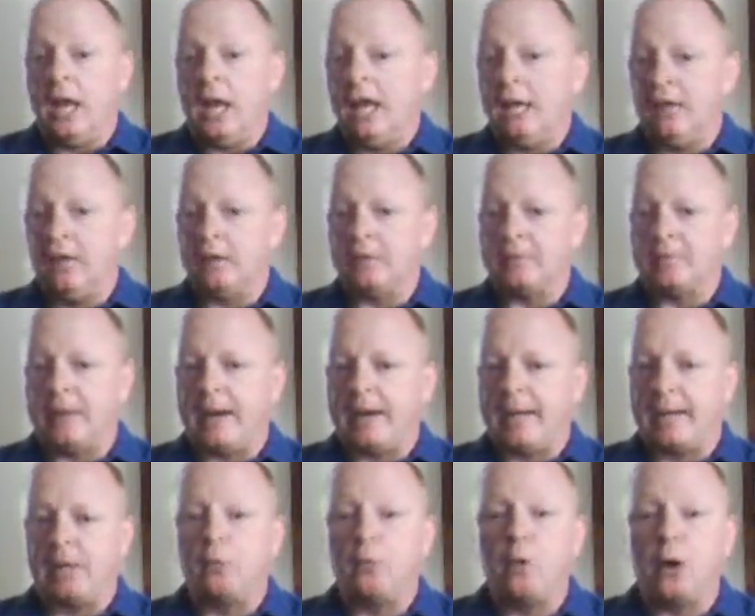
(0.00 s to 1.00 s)
Hello
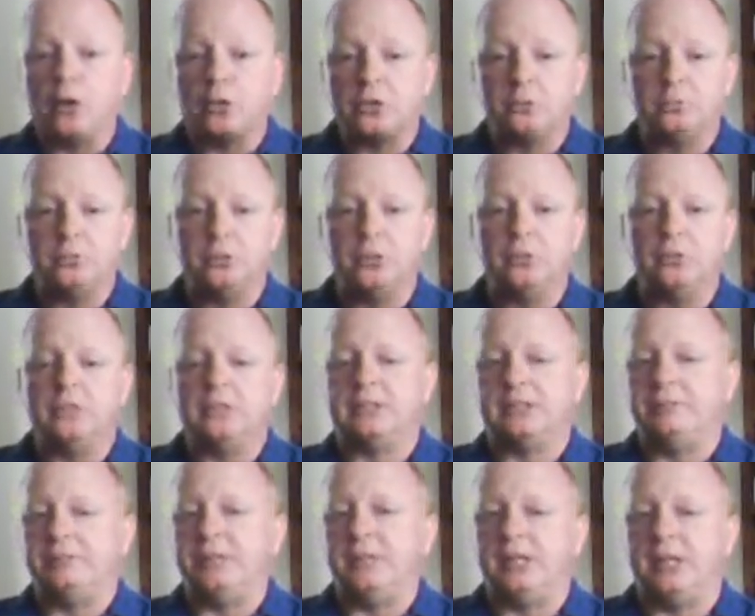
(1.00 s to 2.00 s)
everybody, and welcome to
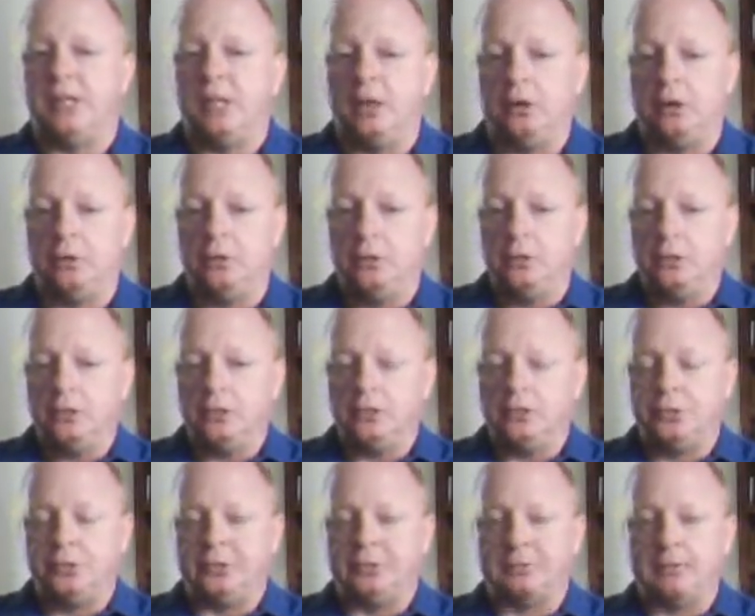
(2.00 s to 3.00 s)
this video
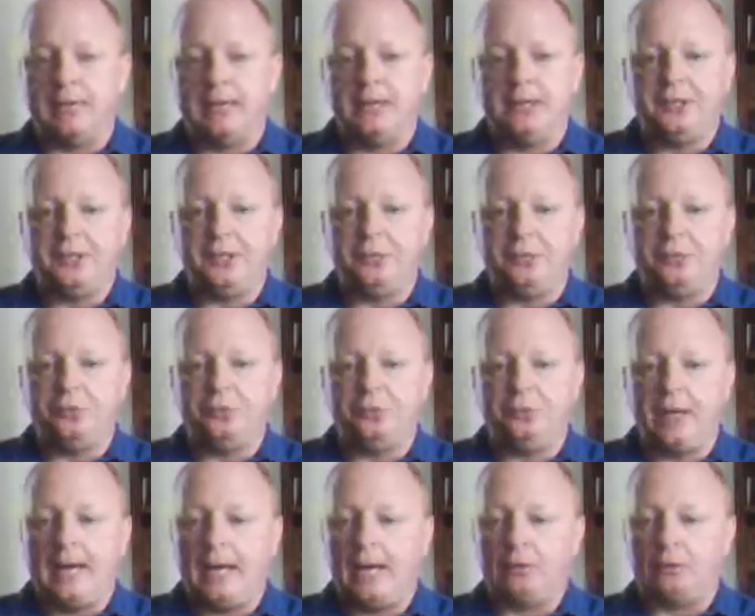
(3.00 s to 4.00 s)
to explain to
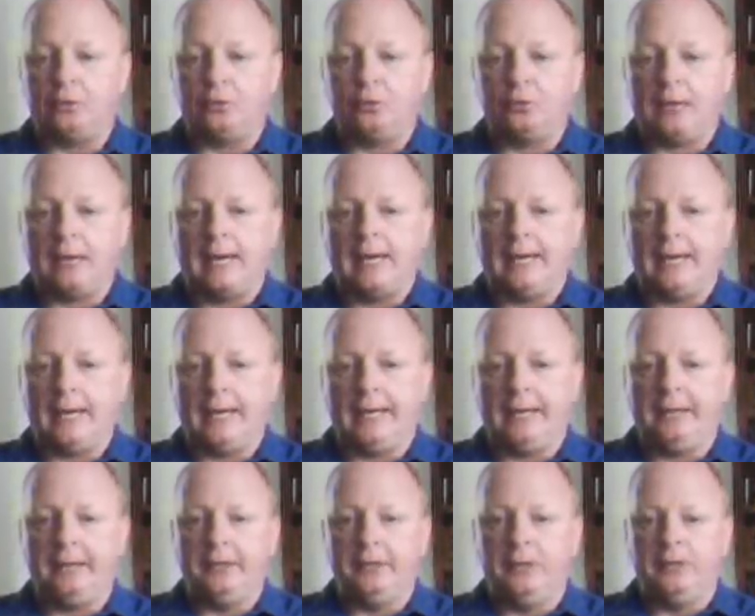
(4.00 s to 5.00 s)
you how to write
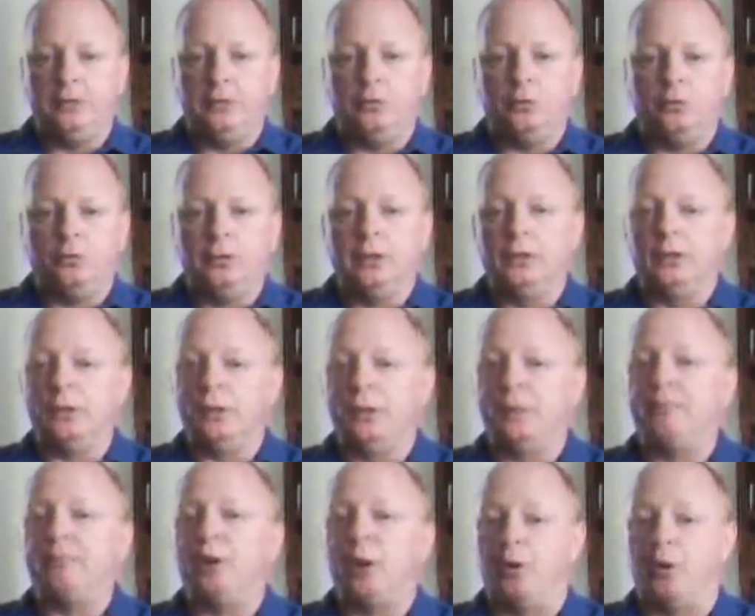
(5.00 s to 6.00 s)
a really
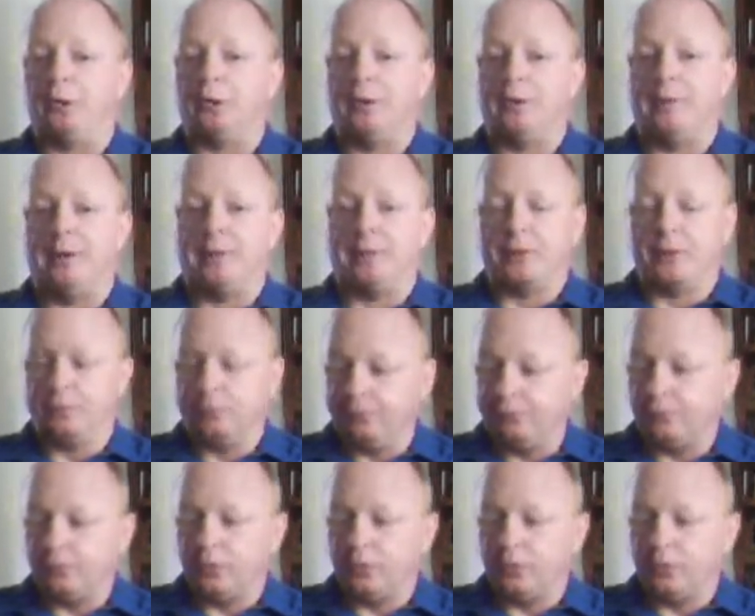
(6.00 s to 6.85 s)
good poetry paper.